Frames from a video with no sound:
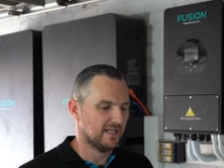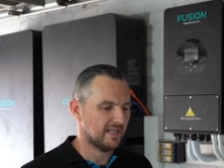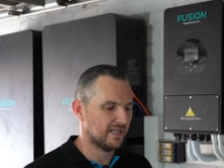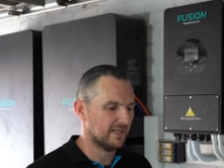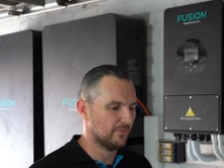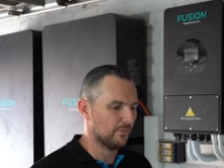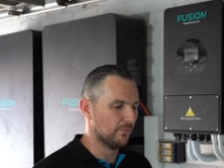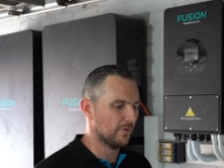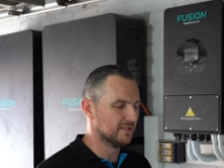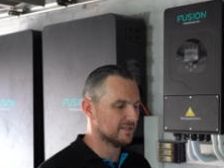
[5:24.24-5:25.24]

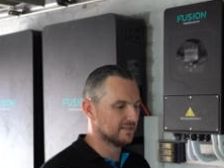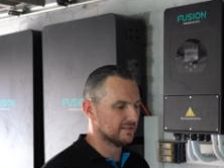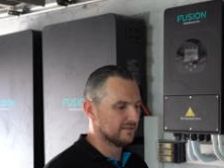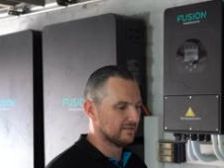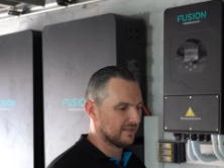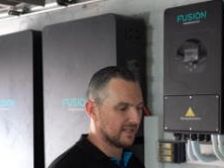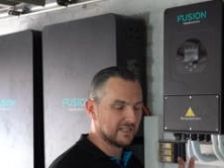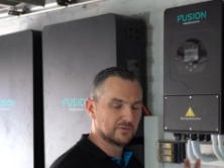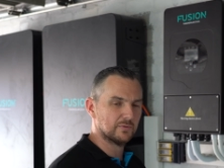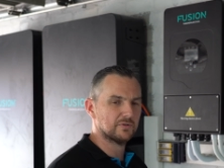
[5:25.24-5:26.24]
um, once
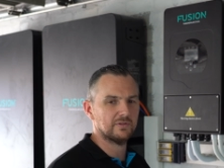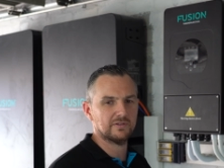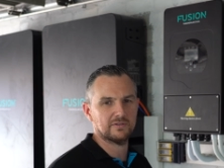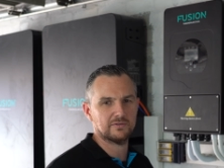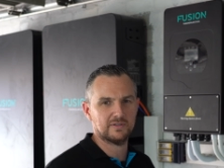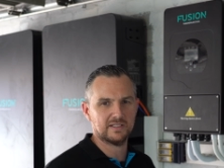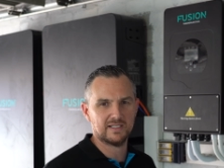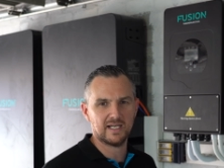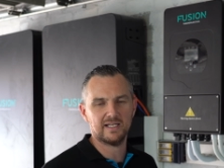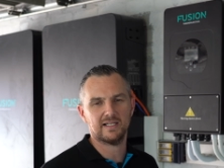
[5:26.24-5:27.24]
things were turned on during the
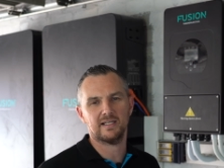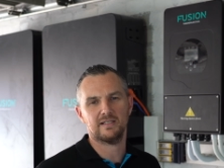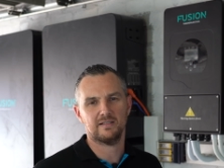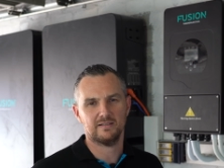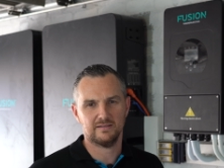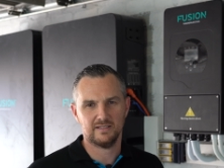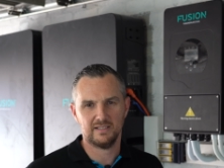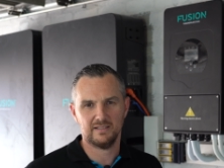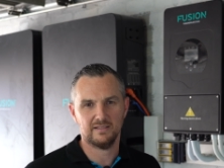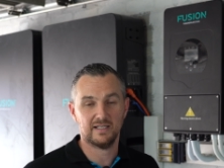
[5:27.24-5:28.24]
day, like
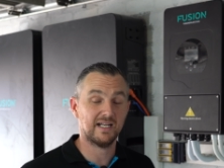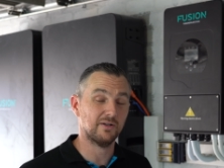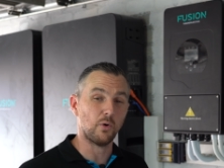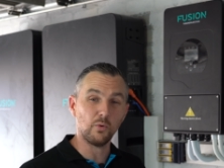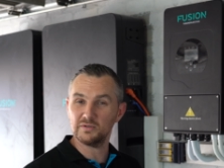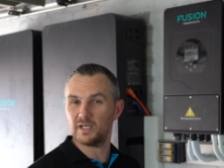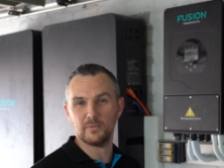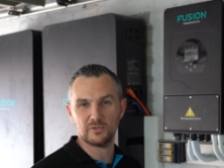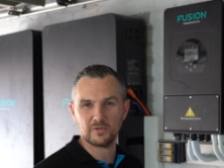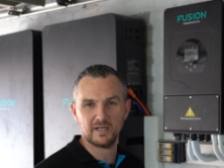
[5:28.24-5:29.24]
the, I had an old
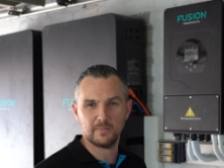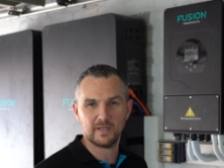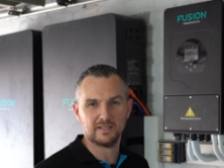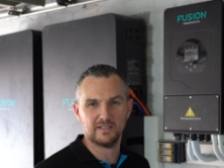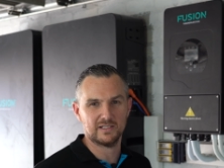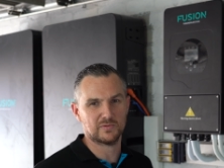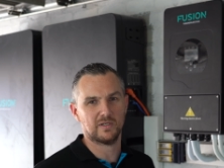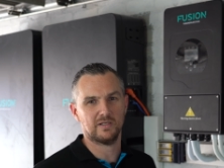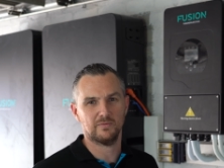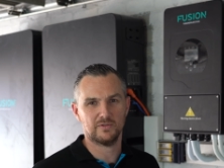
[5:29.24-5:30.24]
tumble dryer back then as
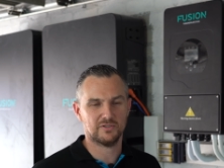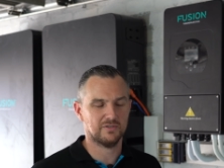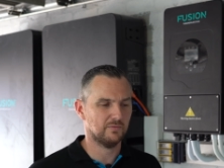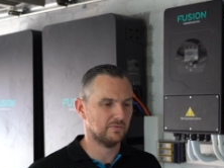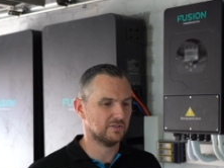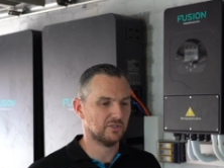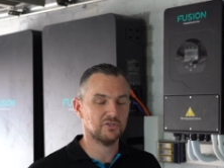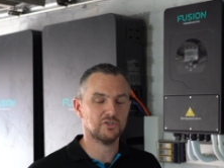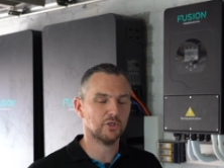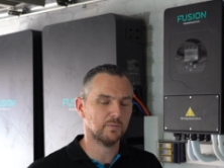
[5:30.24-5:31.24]
well, which was
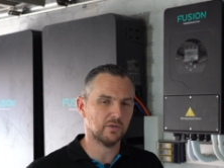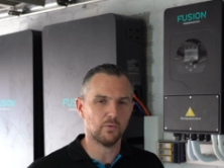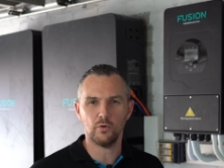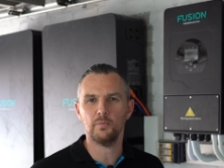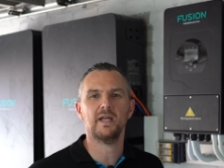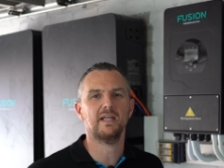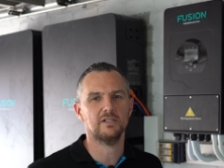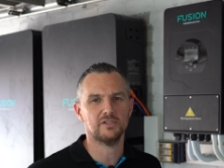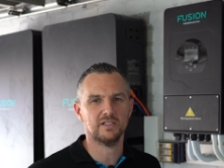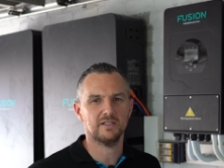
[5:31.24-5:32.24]
consuming all my
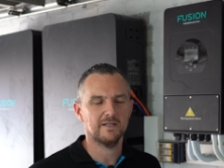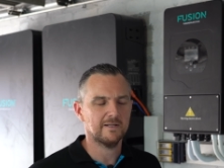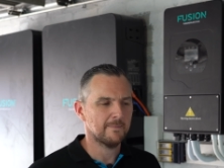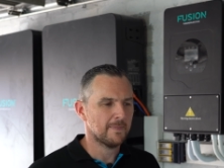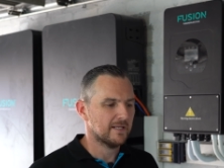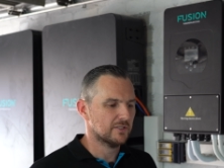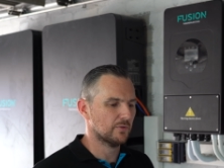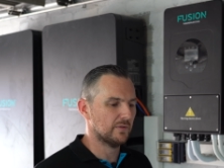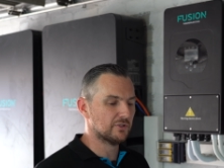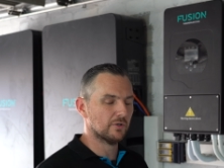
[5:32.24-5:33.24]
energy.
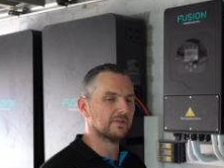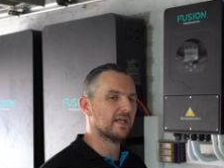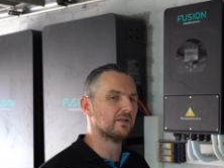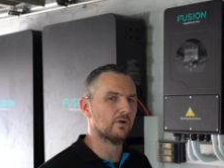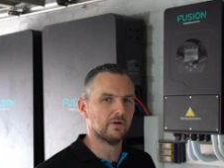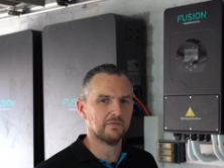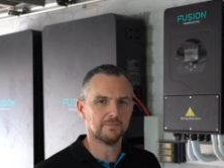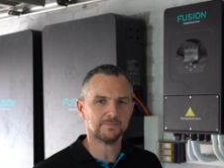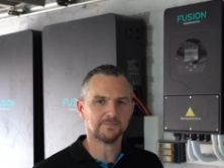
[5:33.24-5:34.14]
So we took that off